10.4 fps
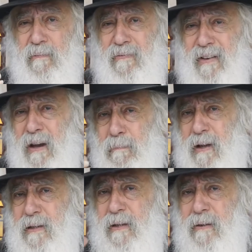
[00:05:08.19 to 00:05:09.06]
very
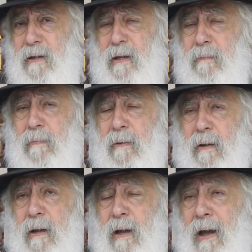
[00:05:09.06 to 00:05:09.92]
big tzaddikim.
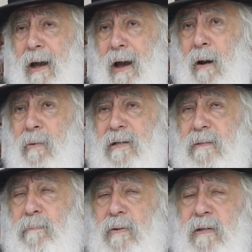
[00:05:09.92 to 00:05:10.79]
How it's
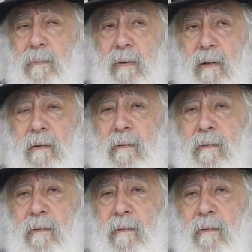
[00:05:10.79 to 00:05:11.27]
possible?